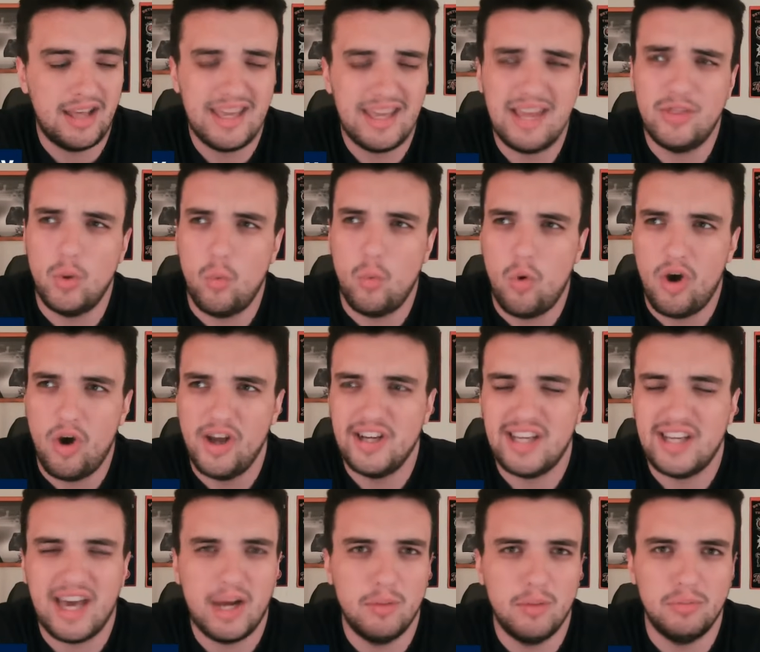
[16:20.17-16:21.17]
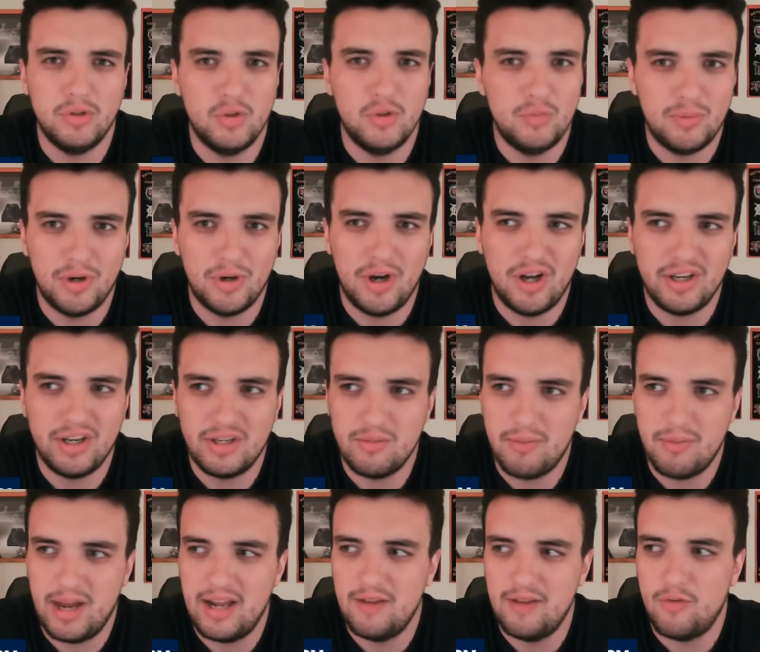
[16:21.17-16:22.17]
He had the one kind of blooper,
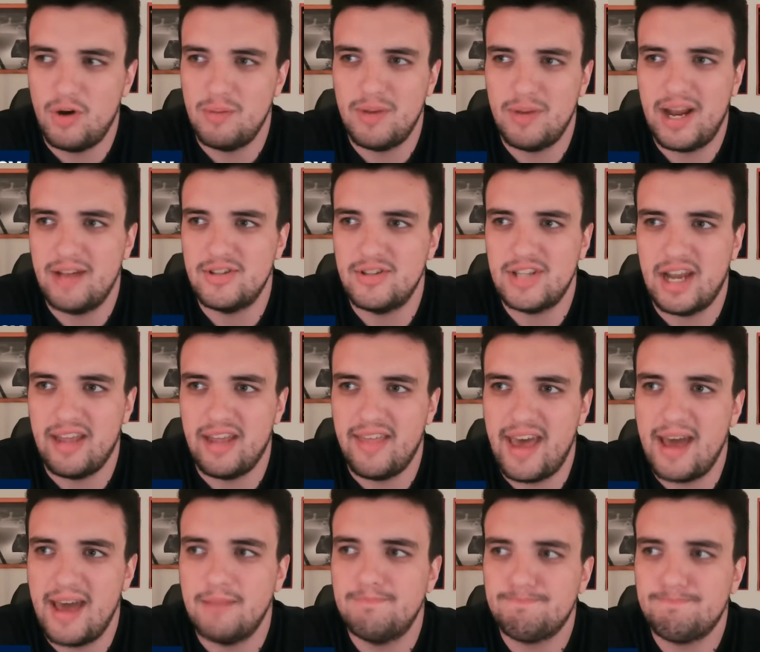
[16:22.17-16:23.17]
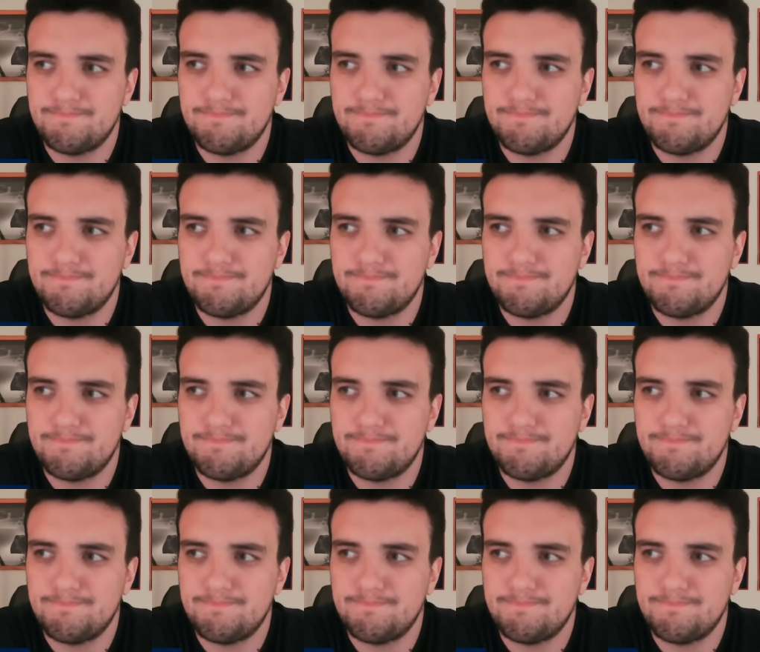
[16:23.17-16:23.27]
uncompetitive one, but outside of that,